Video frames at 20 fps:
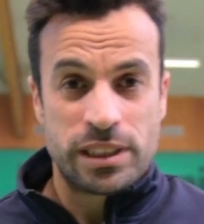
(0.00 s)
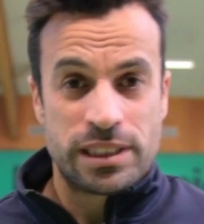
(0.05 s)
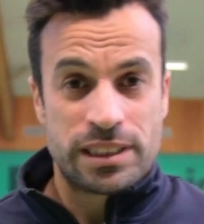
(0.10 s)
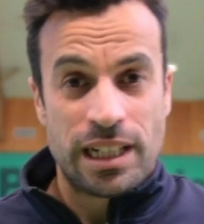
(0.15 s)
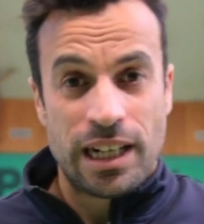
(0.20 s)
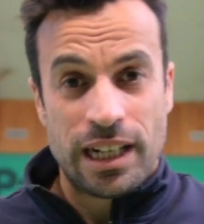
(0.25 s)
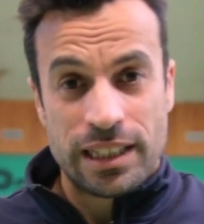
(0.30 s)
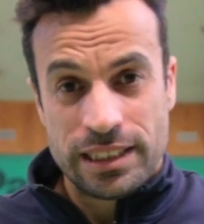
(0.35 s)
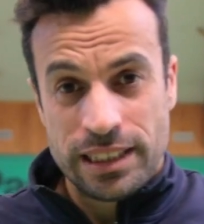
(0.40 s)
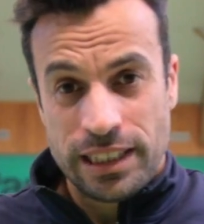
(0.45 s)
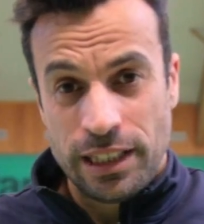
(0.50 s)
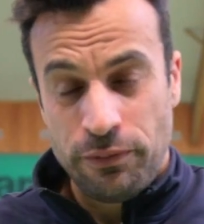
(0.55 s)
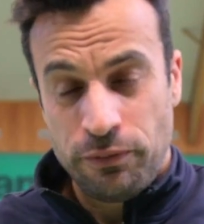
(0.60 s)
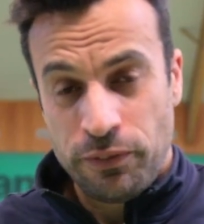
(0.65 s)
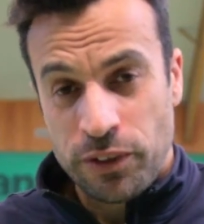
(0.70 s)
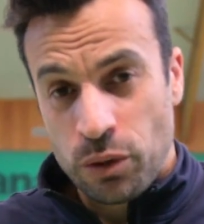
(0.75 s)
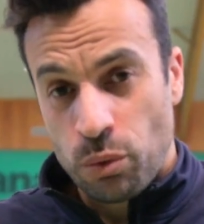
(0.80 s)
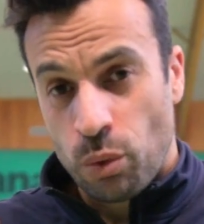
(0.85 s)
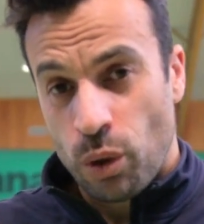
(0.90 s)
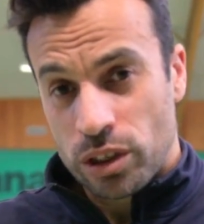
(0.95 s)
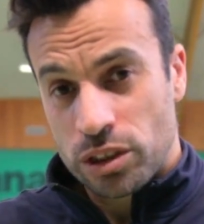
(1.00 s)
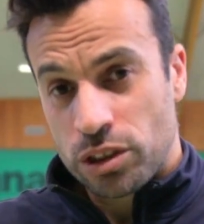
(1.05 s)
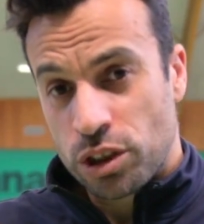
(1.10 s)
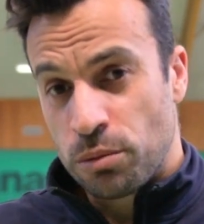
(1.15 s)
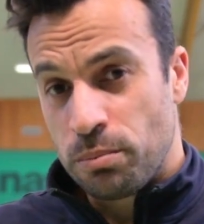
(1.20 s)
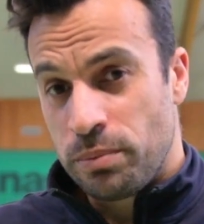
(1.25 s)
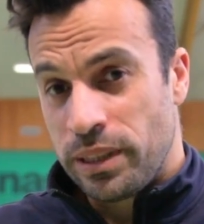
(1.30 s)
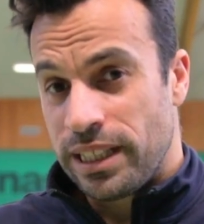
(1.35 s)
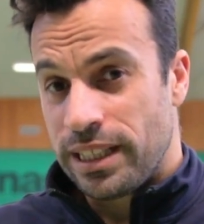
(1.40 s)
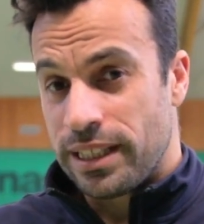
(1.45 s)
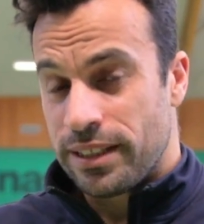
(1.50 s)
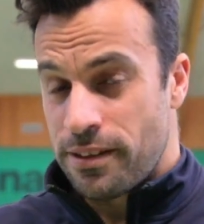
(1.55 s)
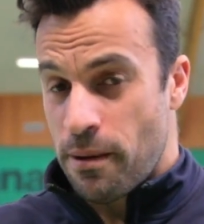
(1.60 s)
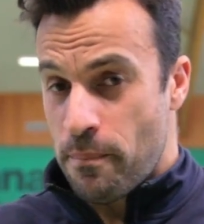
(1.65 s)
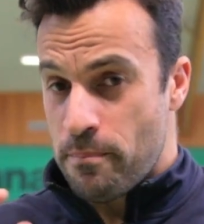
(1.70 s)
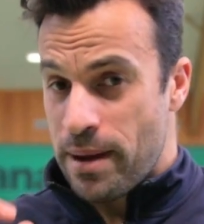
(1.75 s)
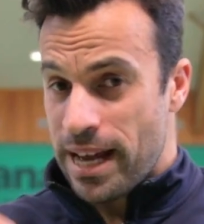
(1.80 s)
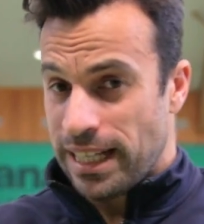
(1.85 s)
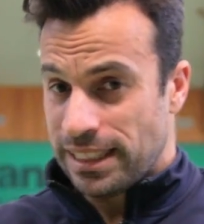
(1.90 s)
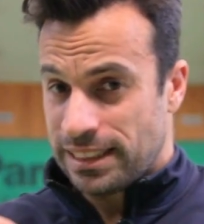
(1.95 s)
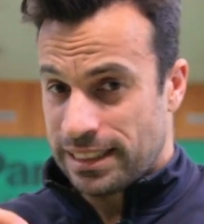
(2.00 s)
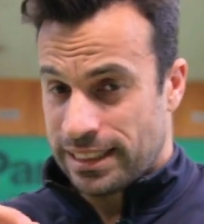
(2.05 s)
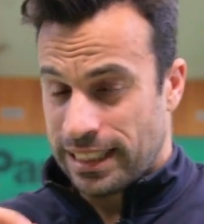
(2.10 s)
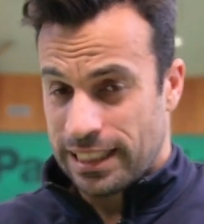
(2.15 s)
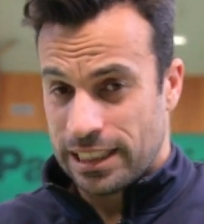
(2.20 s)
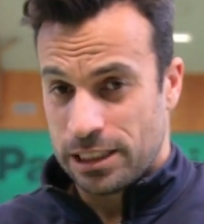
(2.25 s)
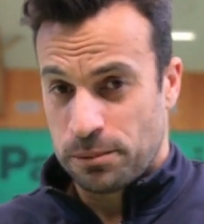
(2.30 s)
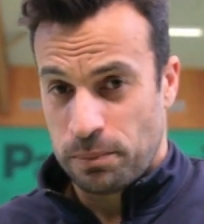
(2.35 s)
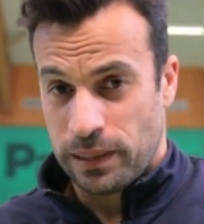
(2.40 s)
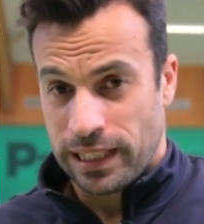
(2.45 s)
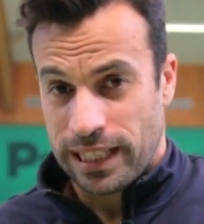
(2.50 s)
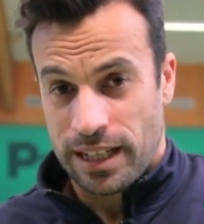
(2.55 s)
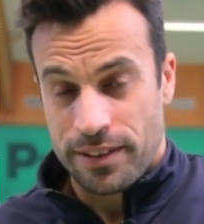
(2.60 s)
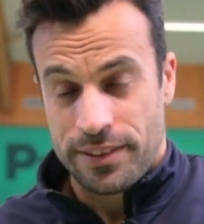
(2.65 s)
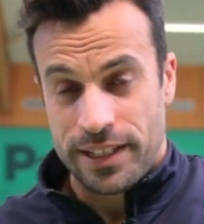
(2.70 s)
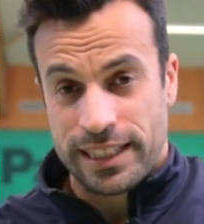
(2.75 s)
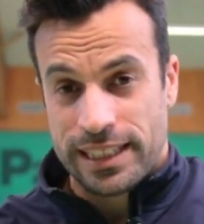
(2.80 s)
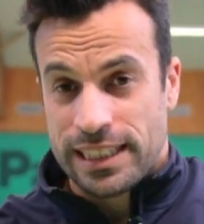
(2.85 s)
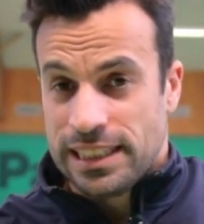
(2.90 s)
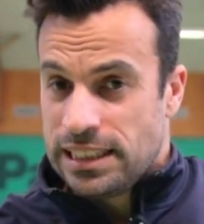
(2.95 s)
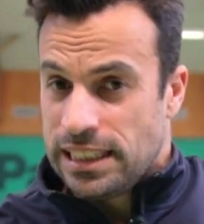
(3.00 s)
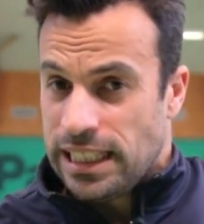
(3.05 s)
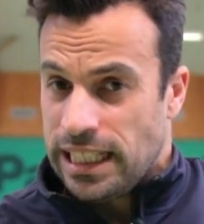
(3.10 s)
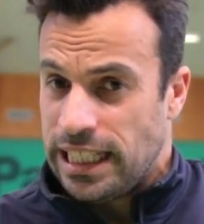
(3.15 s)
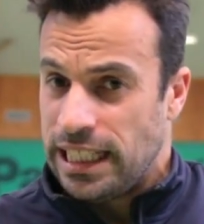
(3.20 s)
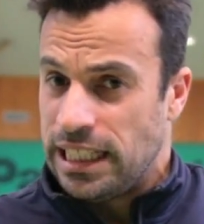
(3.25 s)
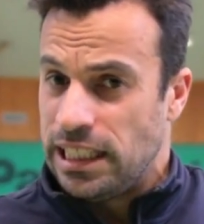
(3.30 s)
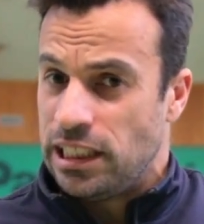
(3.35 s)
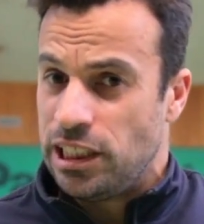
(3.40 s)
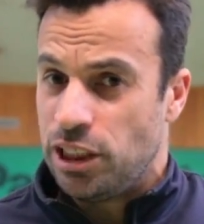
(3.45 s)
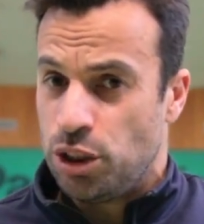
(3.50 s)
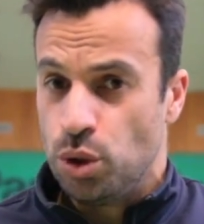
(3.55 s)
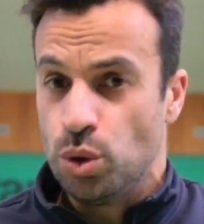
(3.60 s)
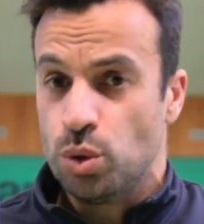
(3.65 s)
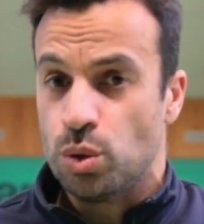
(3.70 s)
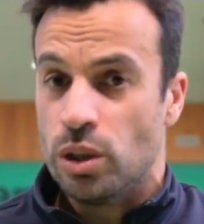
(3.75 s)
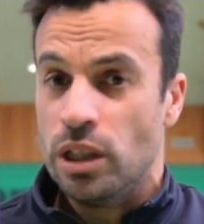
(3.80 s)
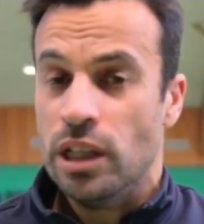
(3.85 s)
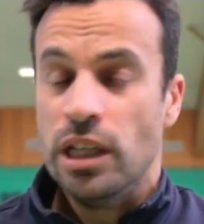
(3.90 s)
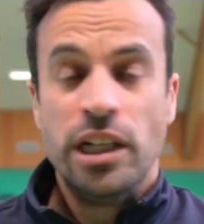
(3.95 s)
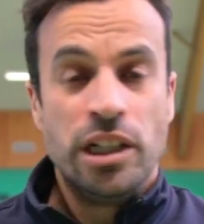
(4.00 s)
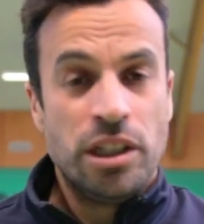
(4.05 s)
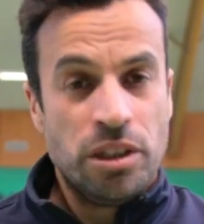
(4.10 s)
we start, if you want to be the best tennis player that is in you,